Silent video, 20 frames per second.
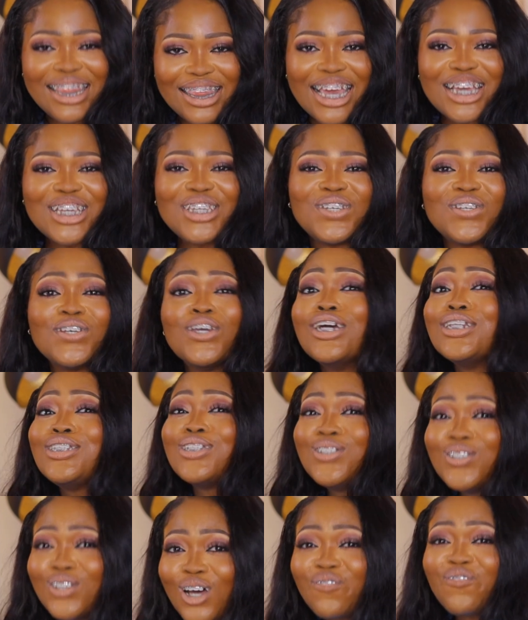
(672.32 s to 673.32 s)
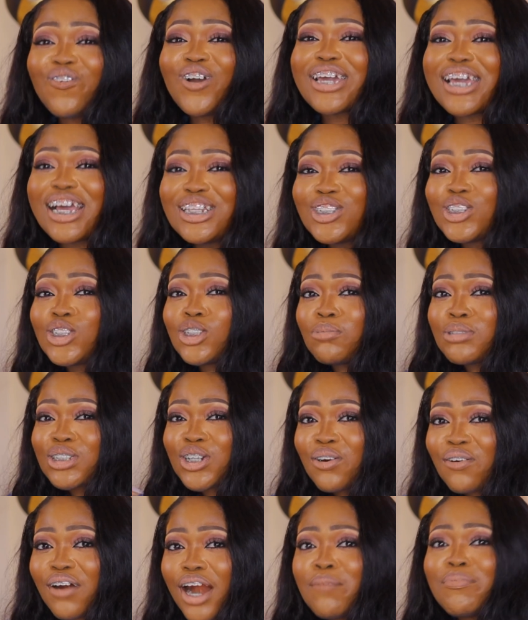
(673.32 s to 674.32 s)
Thank you. Do not forget to
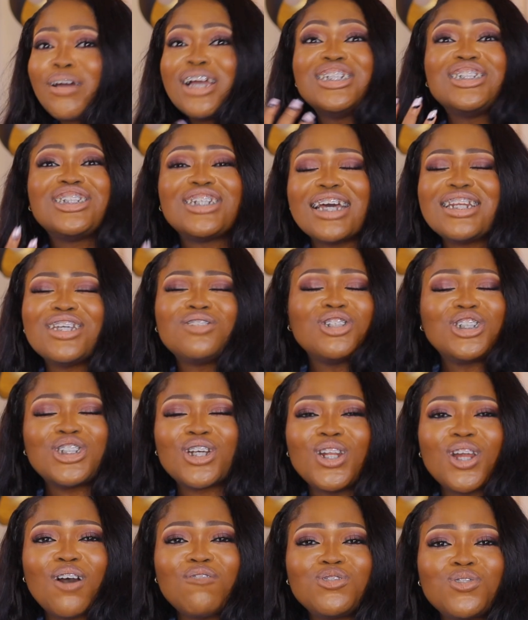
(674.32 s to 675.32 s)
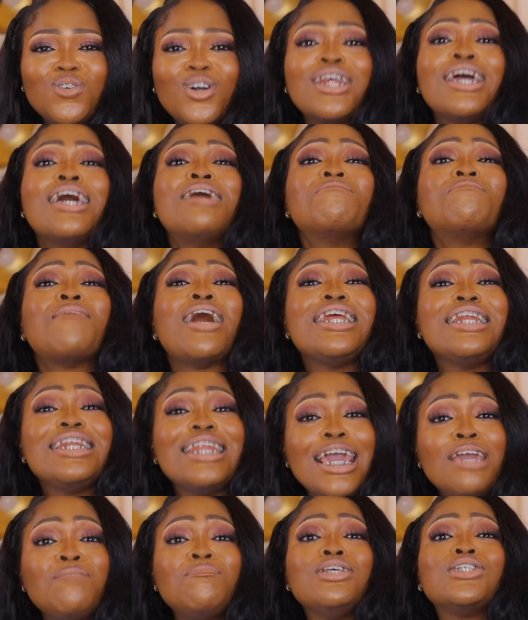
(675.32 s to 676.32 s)
subscribe and share this with your loved one. My
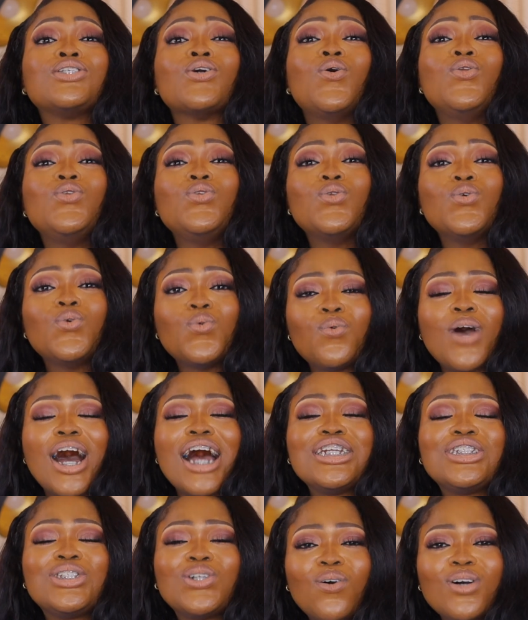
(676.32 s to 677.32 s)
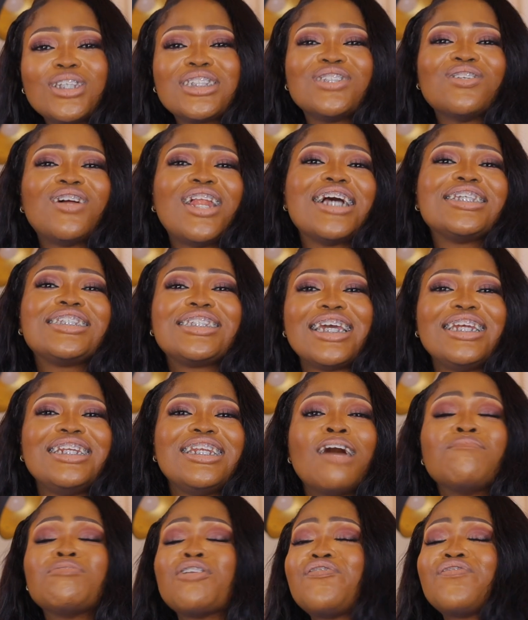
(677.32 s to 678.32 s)
name is Oluwatosin Olasende.
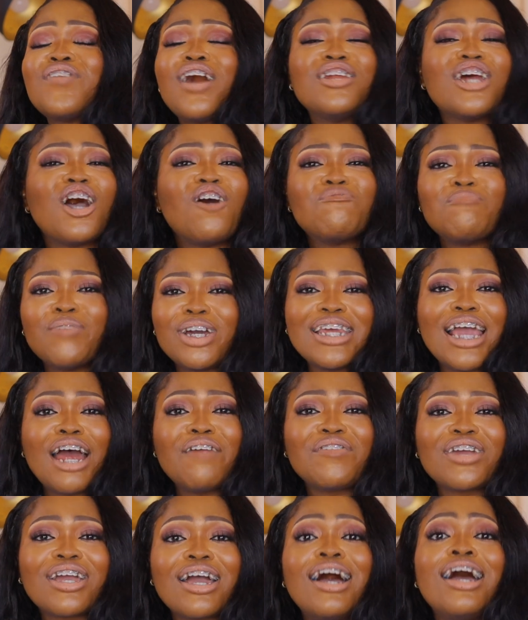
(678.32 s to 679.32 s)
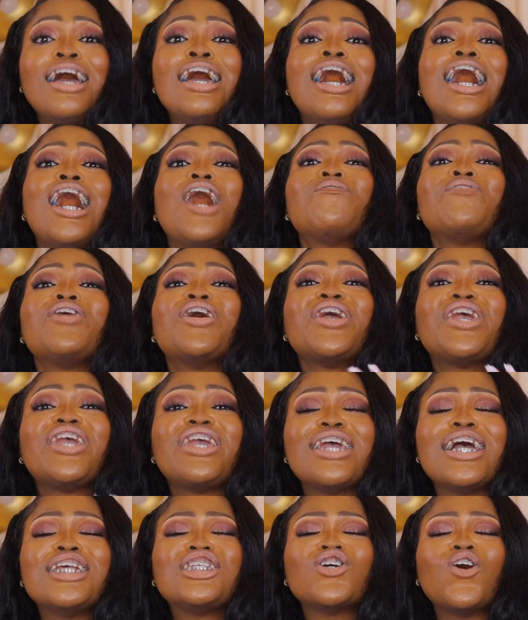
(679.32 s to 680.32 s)
I'm the founder of Money Africa, and we are
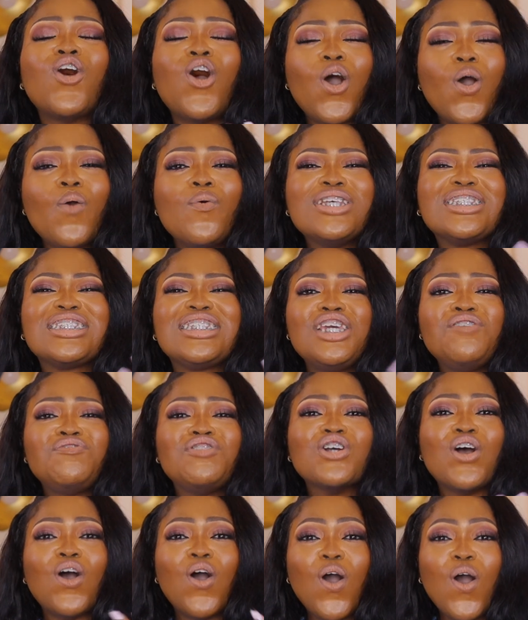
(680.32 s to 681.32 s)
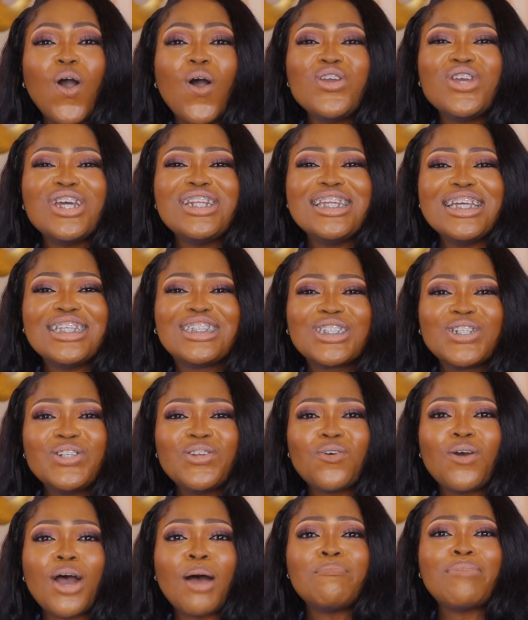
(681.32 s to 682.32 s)
here to always give you all you need to
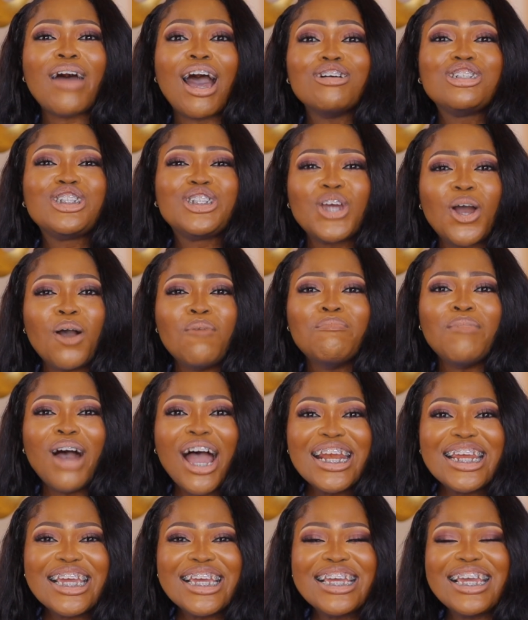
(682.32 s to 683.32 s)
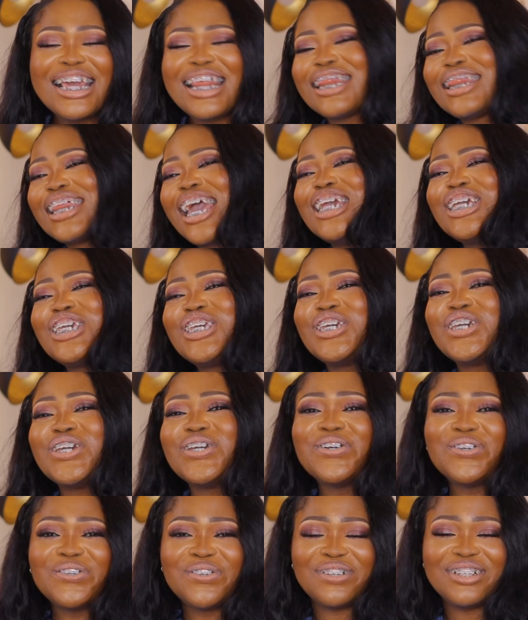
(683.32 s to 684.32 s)
know about your money. Thank
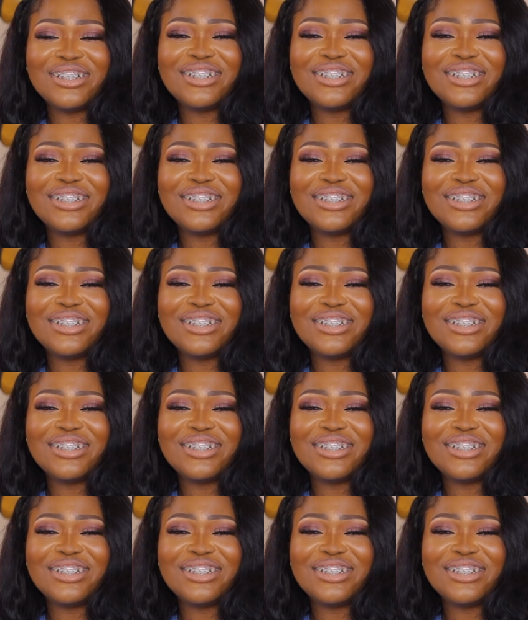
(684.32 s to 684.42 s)
you.